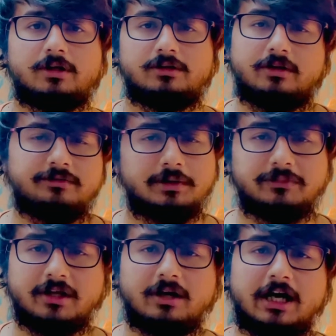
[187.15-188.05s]
This is
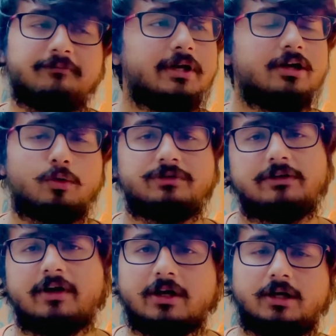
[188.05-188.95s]
something I've been
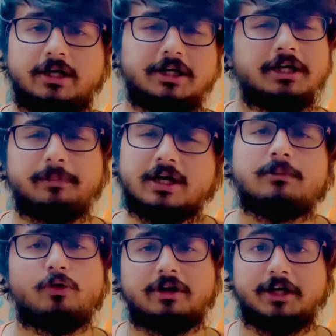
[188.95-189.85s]
observing in a typical
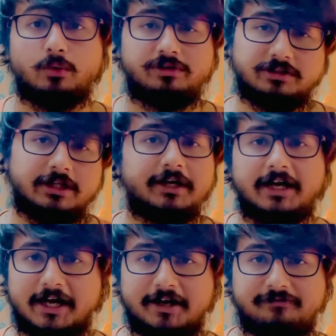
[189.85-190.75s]
moderate usage that I
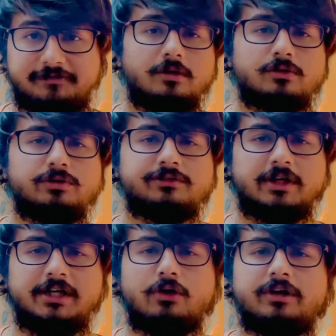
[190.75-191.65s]
have. So the
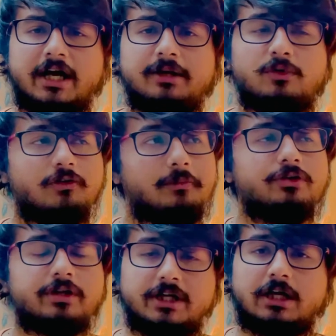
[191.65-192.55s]
screen on time of about
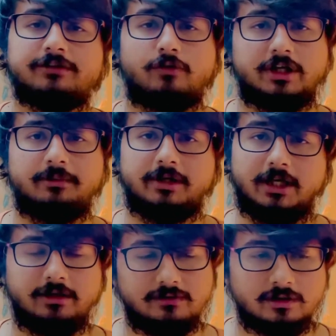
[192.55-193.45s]
3 hours 40
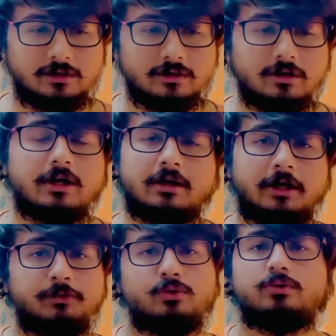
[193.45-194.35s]
minutes or
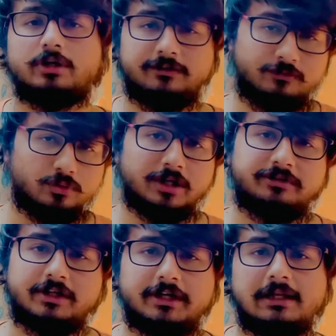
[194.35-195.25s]
up to if you
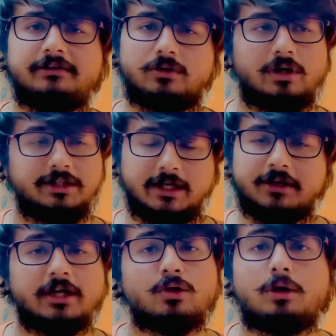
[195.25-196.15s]
consider till 0 I think it
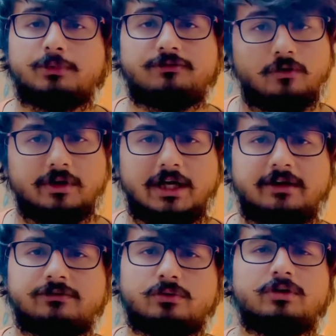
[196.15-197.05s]
can go up to 4 hours.
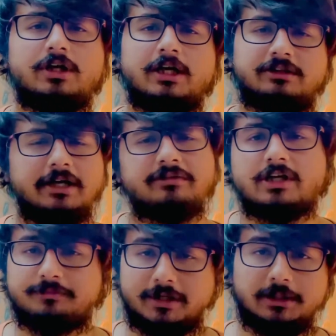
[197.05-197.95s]
So that is a
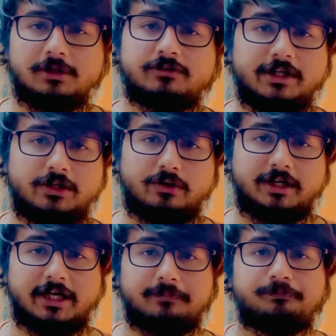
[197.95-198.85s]
respectable screen on
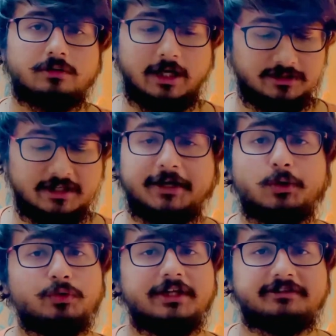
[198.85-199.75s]
time. And there are
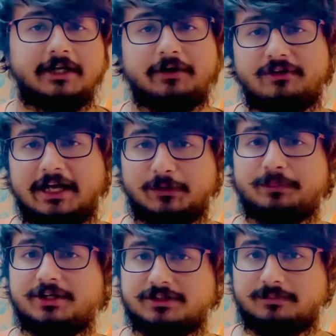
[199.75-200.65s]
two things that I would like to
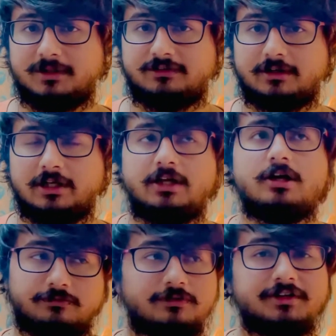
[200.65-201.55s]
mention basically.
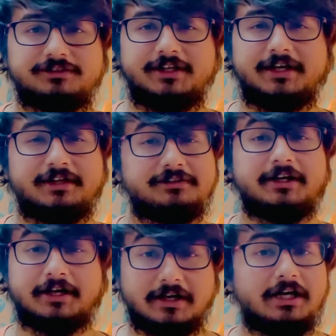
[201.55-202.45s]
First thing is the
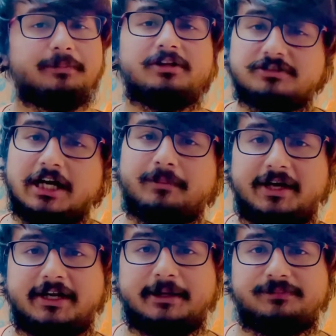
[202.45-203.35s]
incredible standby
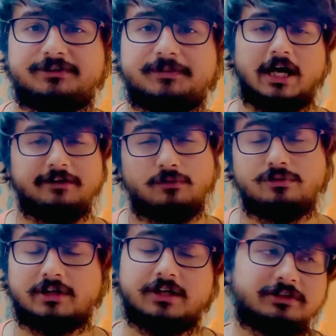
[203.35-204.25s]
times. iPhones
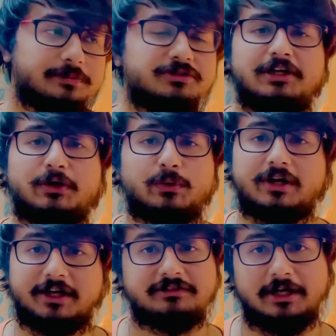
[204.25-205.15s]
are exceptionally good
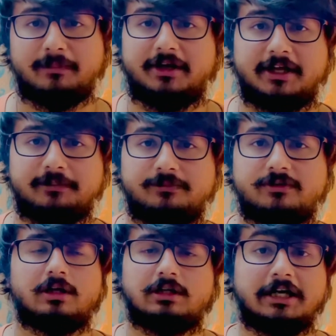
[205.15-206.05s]
at standby times.
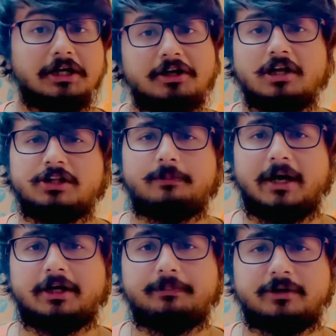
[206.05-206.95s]
And literally the
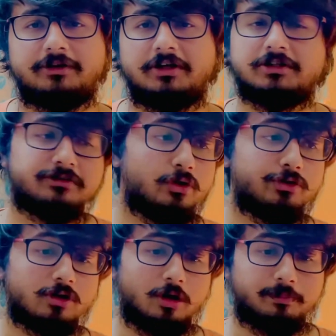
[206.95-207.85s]
battery percentage has not
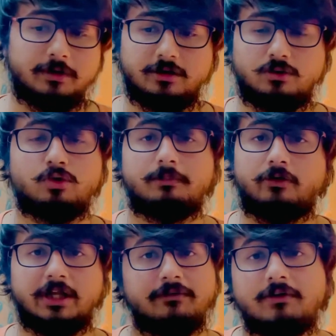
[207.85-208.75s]
dropped uh, to
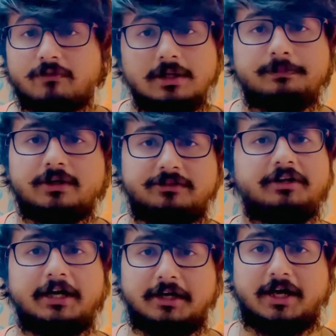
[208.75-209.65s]
about even 1%
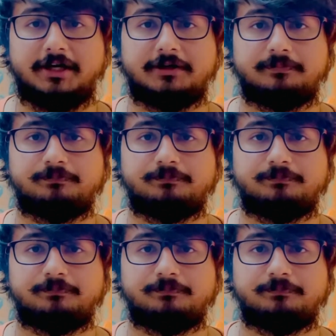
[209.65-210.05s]
at night.